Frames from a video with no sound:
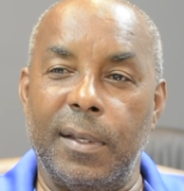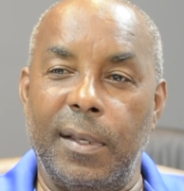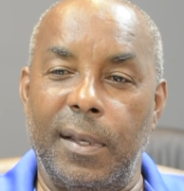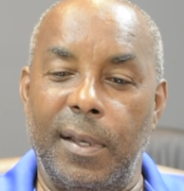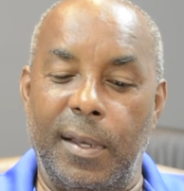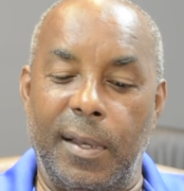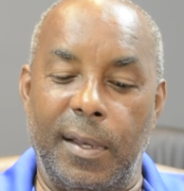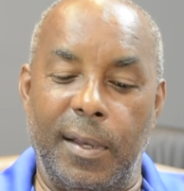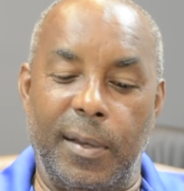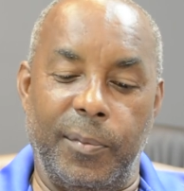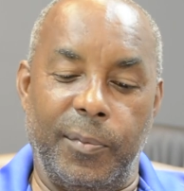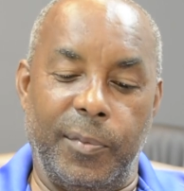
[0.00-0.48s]

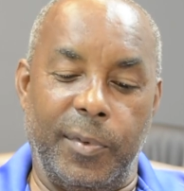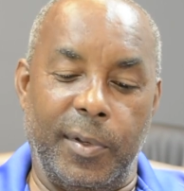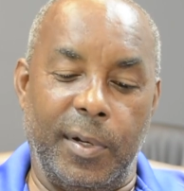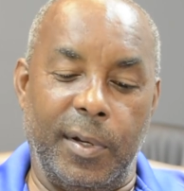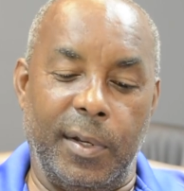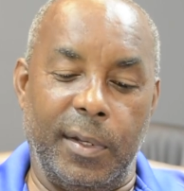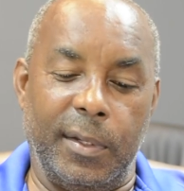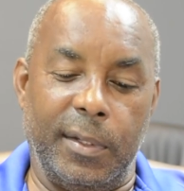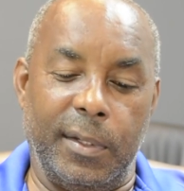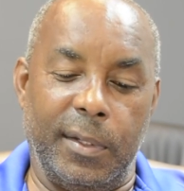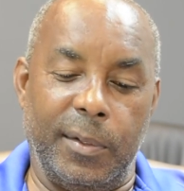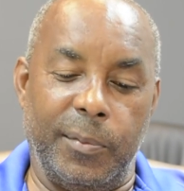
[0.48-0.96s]
um, than
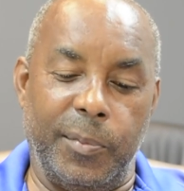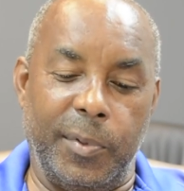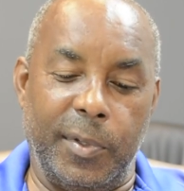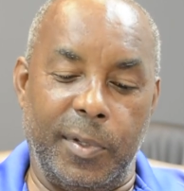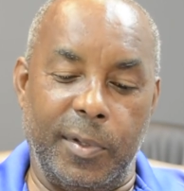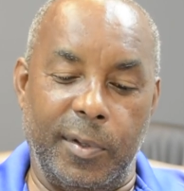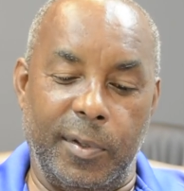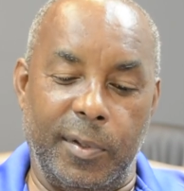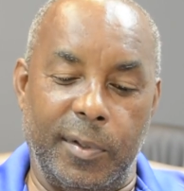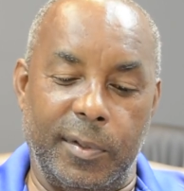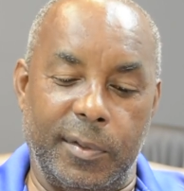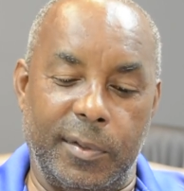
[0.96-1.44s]
I did
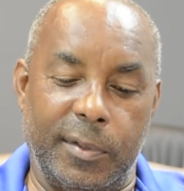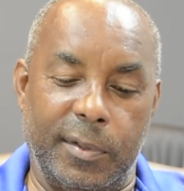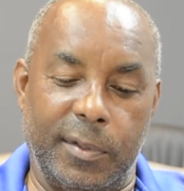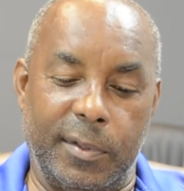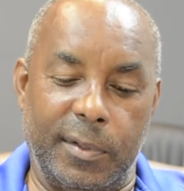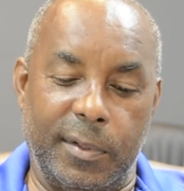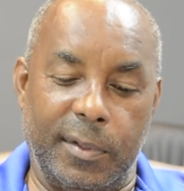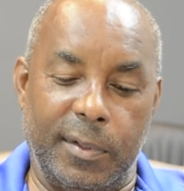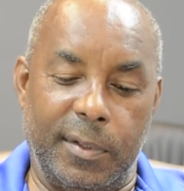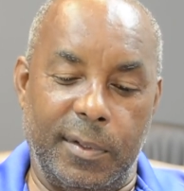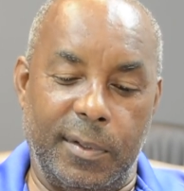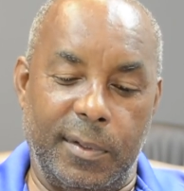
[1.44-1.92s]

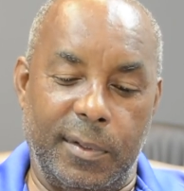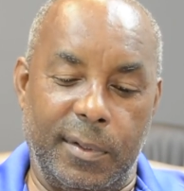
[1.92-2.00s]
because